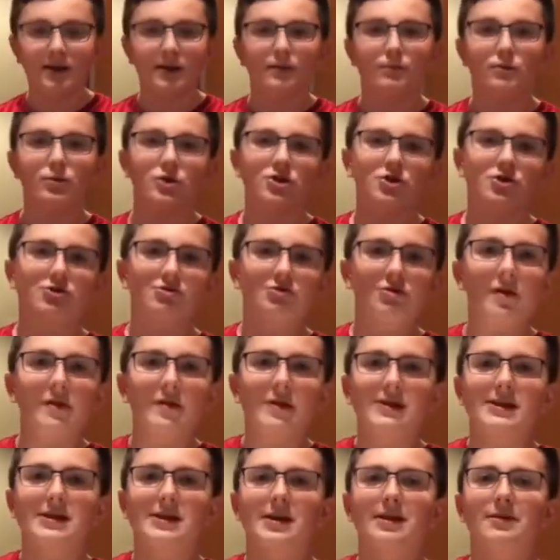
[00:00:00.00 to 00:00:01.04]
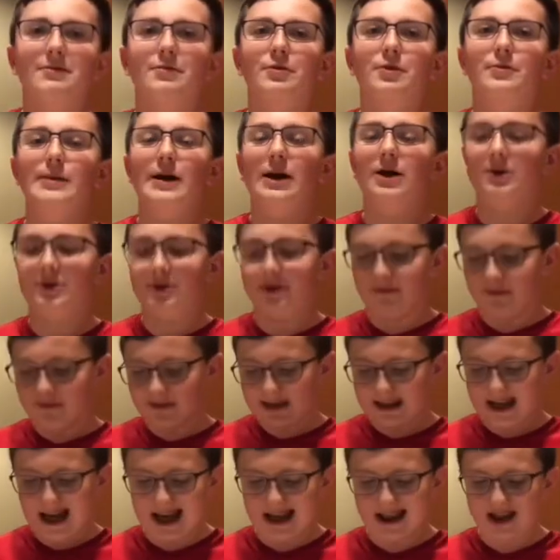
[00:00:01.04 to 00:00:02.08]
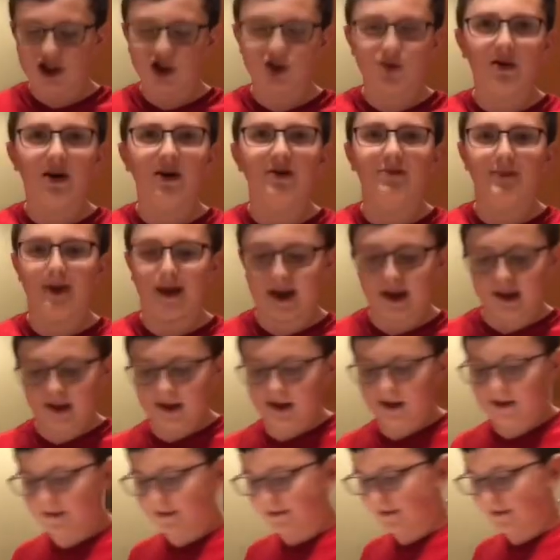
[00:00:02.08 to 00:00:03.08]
but just throw this in for about 10 to 12 minutes.